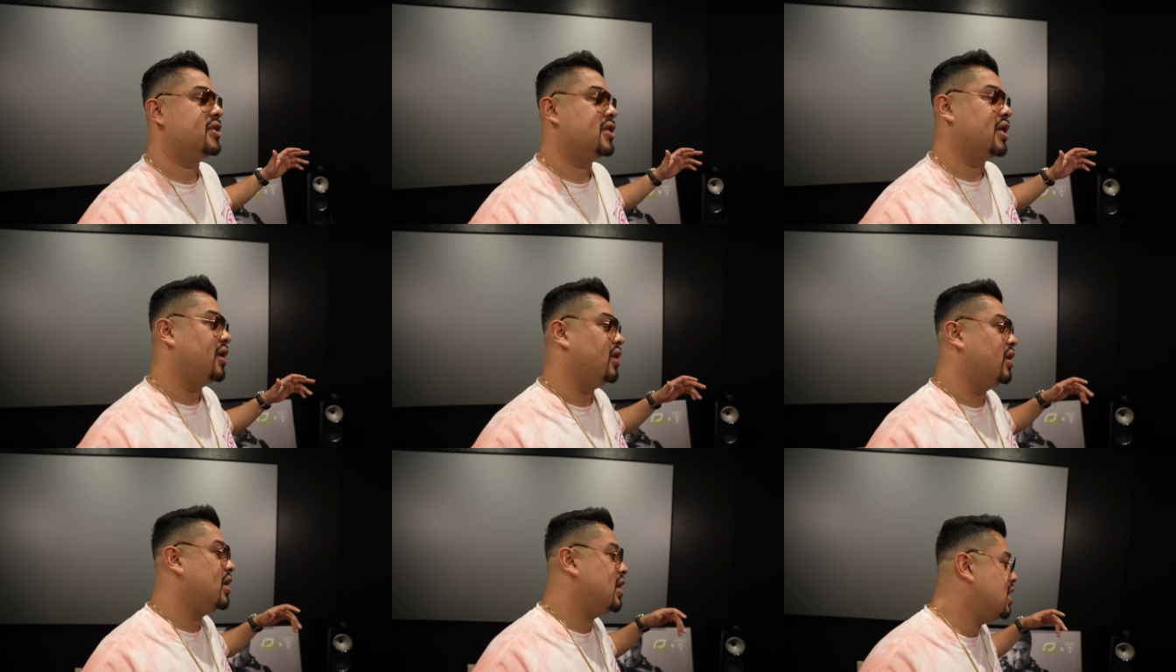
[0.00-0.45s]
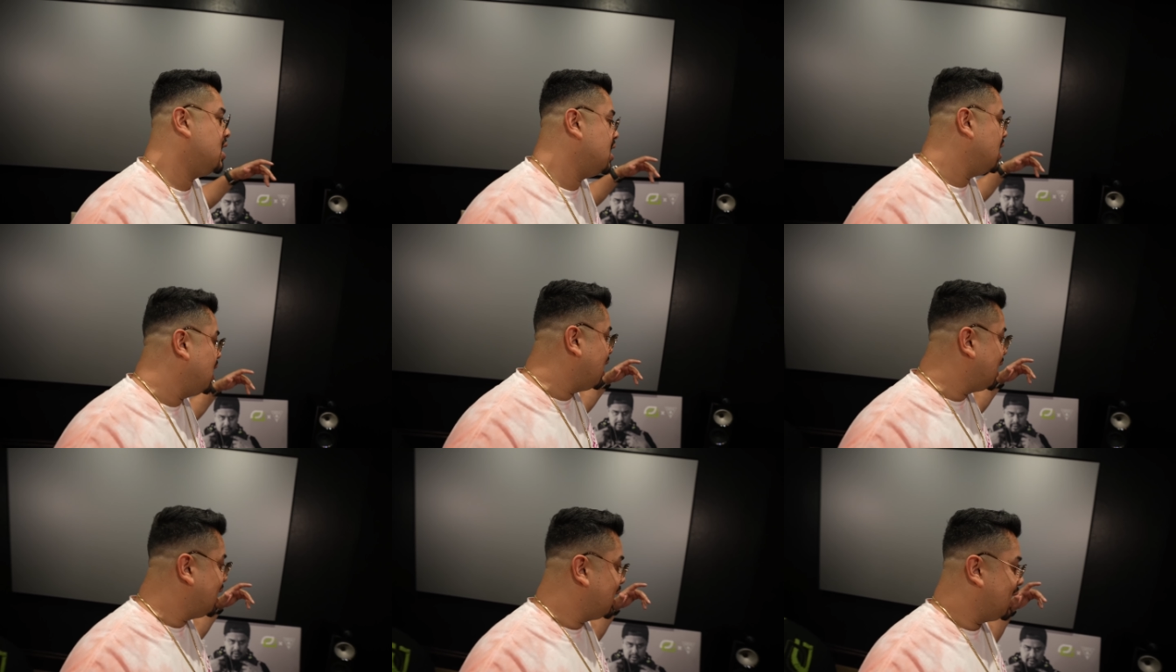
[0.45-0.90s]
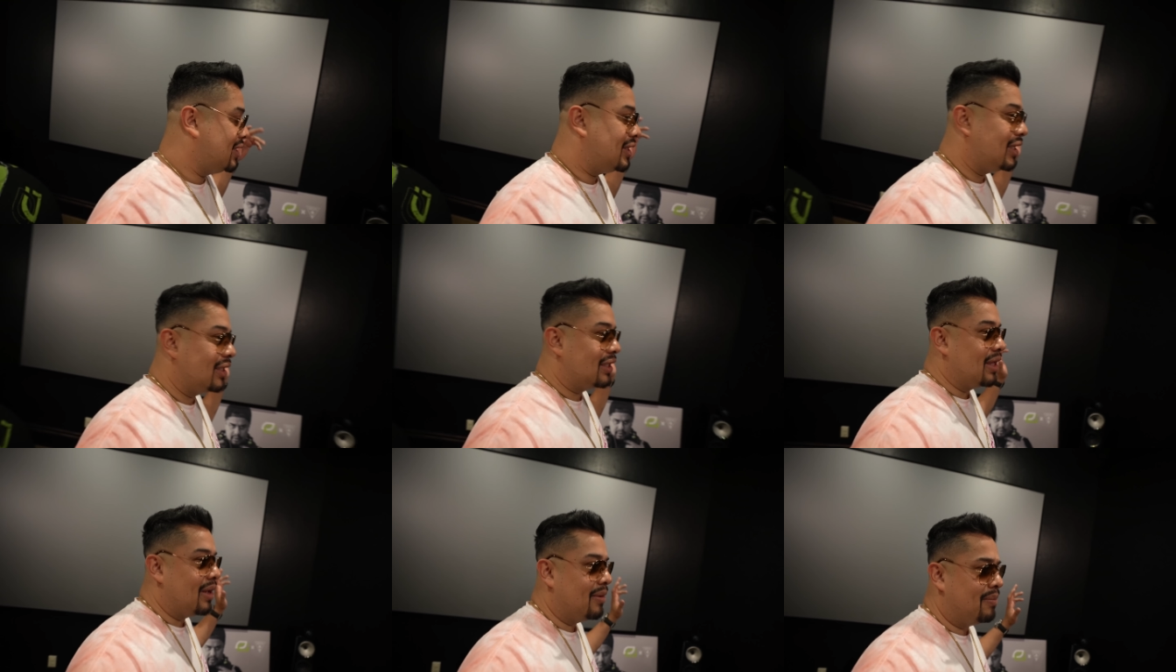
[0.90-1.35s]
So uh, I
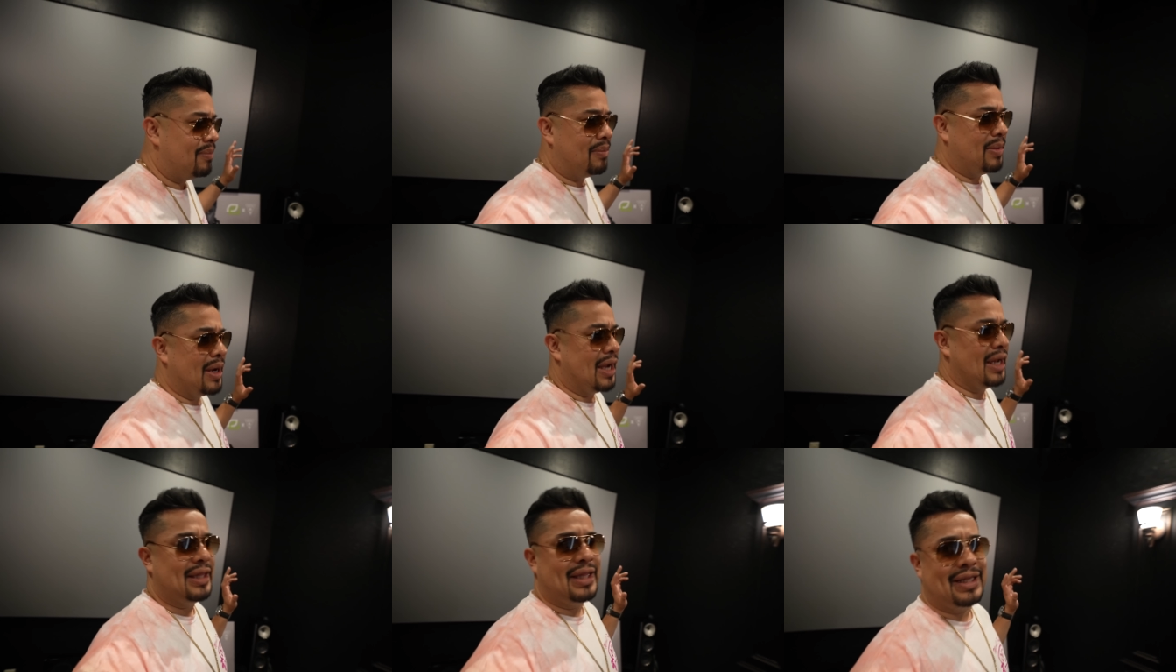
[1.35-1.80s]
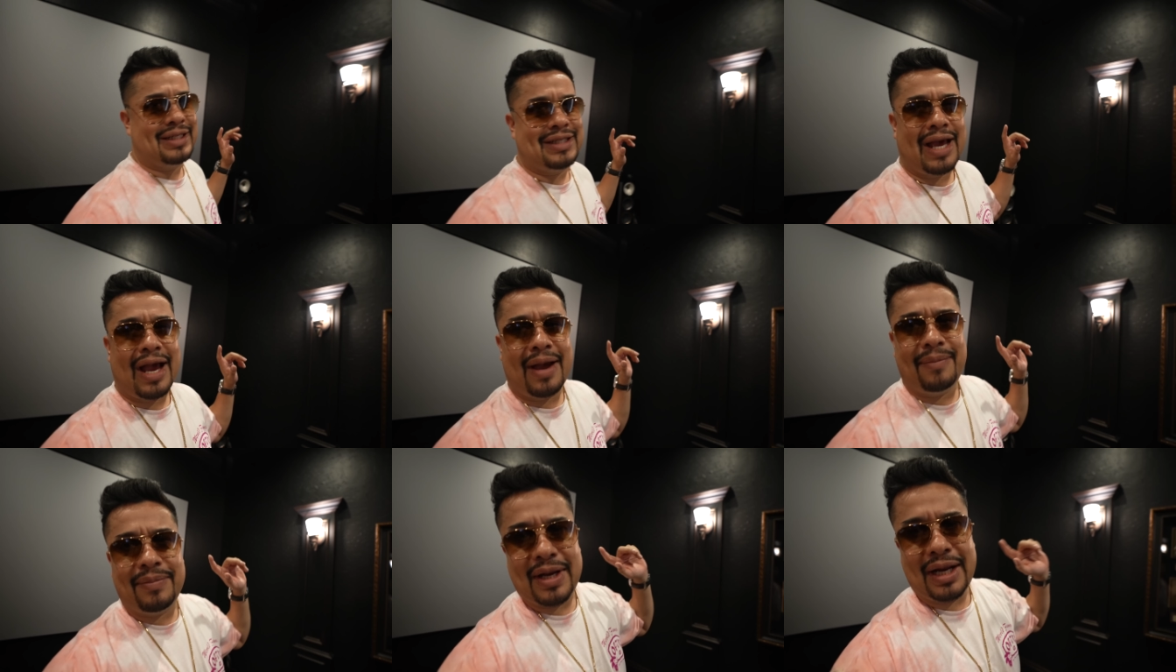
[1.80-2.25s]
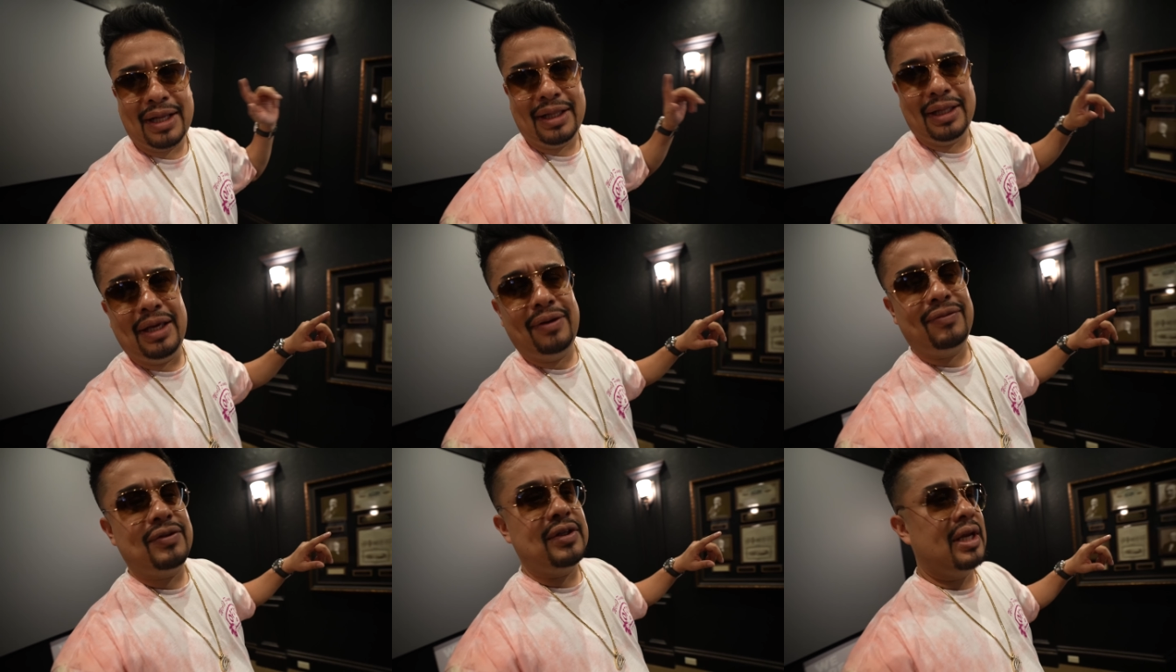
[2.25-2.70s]
think that by the time that I
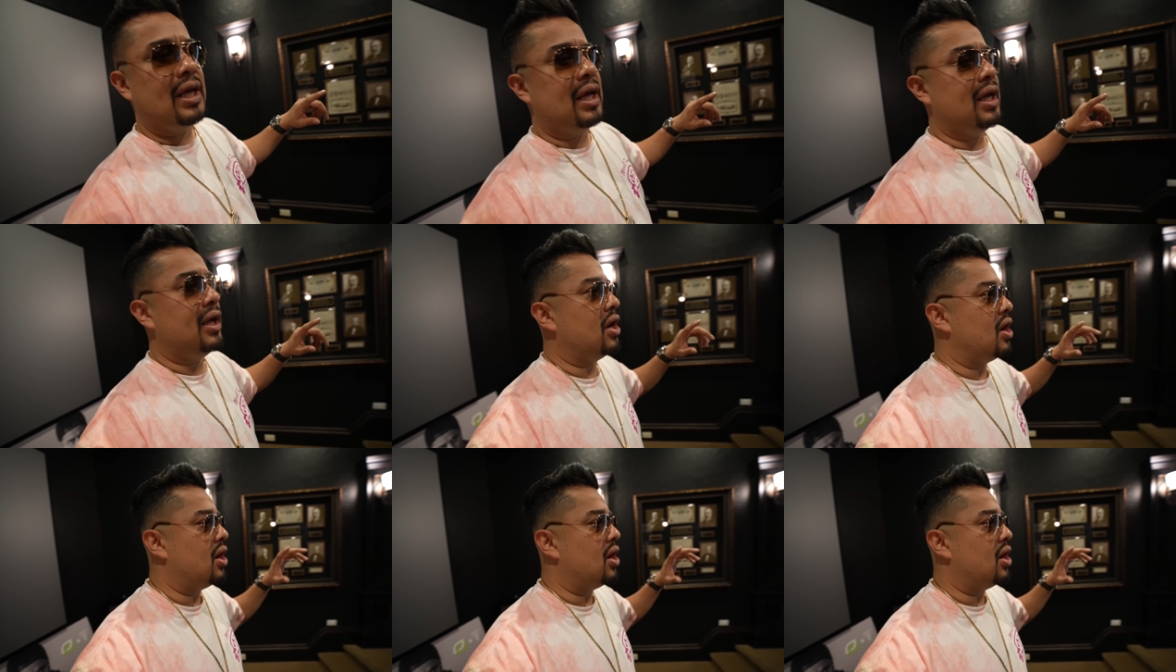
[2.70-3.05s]
leave today,